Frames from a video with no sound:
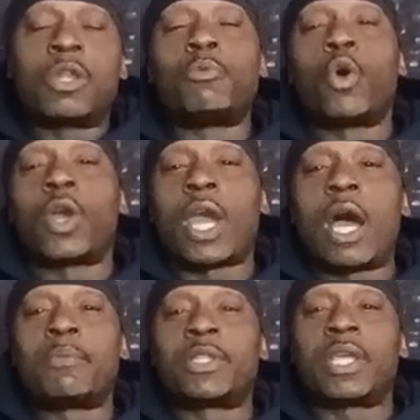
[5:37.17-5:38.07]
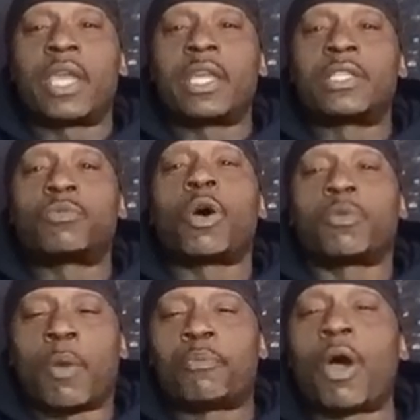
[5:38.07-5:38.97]
The more common thing is,
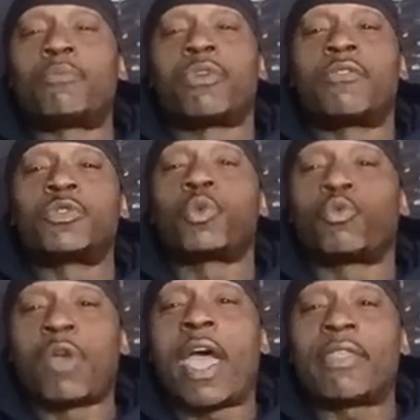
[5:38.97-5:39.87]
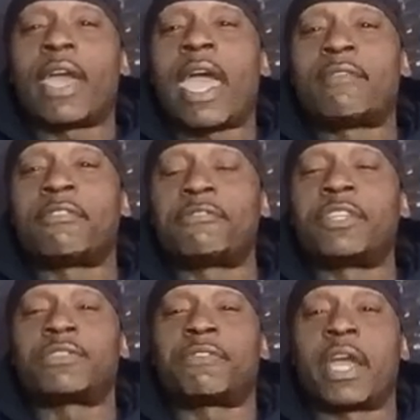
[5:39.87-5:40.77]
well, our brothers would rather have a
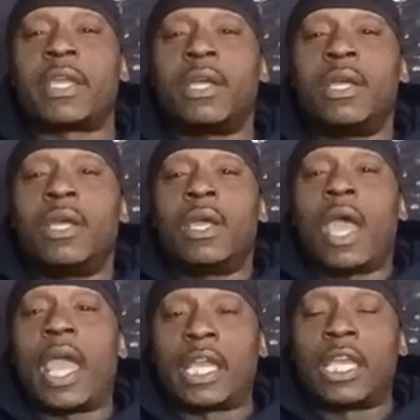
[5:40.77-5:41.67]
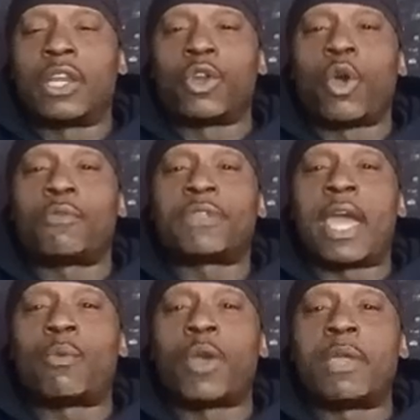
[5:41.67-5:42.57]
fist fight and get it off
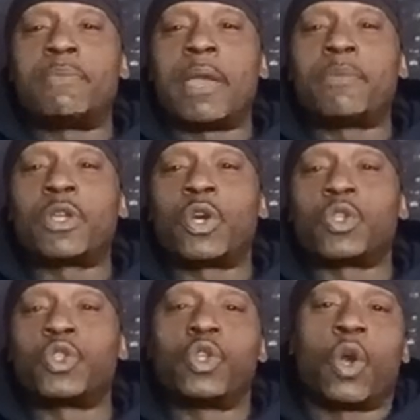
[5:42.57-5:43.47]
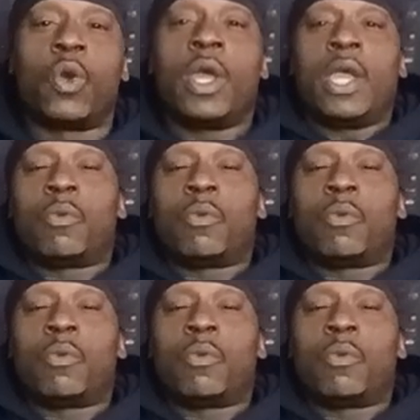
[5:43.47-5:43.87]
that way, man, because, you know,